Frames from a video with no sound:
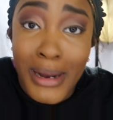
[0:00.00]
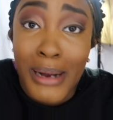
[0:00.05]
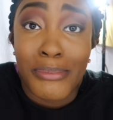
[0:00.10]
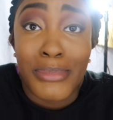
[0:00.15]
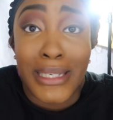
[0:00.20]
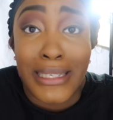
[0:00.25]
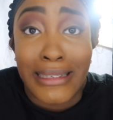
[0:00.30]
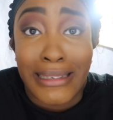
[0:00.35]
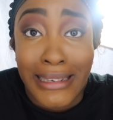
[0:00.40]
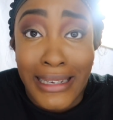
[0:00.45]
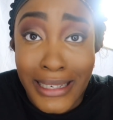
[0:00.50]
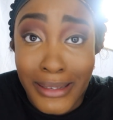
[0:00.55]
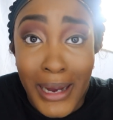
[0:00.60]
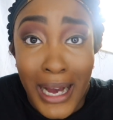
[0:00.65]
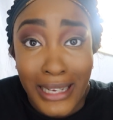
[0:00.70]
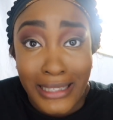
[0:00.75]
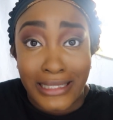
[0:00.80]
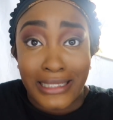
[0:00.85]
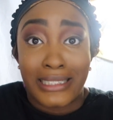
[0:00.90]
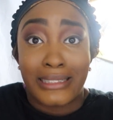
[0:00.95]
my banana
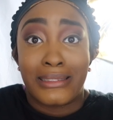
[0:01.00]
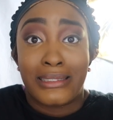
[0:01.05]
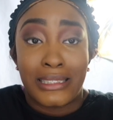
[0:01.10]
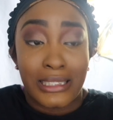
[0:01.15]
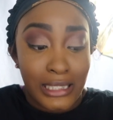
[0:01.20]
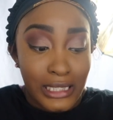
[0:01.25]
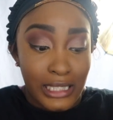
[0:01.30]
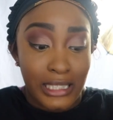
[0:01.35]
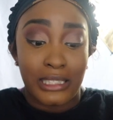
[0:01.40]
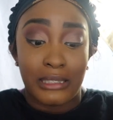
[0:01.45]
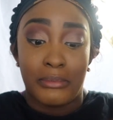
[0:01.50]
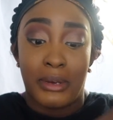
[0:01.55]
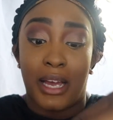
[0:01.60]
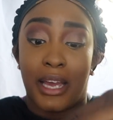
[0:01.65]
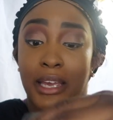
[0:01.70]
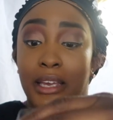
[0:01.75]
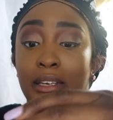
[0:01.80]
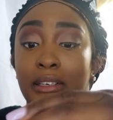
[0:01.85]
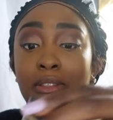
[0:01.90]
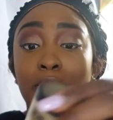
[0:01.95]
powder. This is
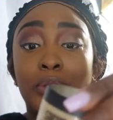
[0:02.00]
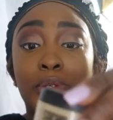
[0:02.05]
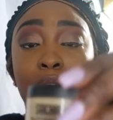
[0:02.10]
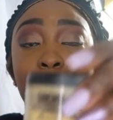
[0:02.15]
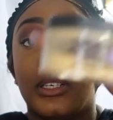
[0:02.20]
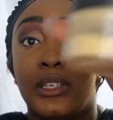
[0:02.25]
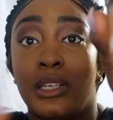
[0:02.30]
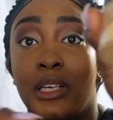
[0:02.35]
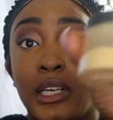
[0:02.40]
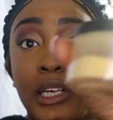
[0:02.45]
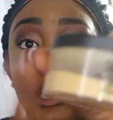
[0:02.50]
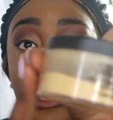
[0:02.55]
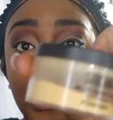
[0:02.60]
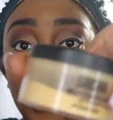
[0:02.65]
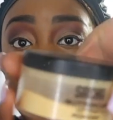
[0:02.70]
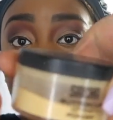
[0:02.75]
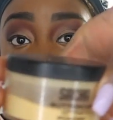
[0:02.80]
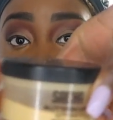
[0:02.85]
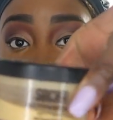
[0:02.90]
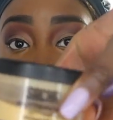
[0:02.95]
my
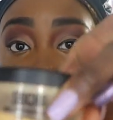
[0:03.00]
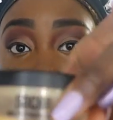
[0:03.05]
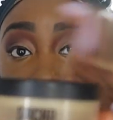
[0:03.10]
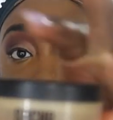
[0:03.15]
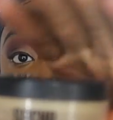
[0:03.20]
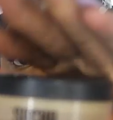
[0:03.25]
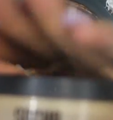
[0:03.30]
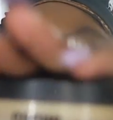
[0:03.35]
lifeline. It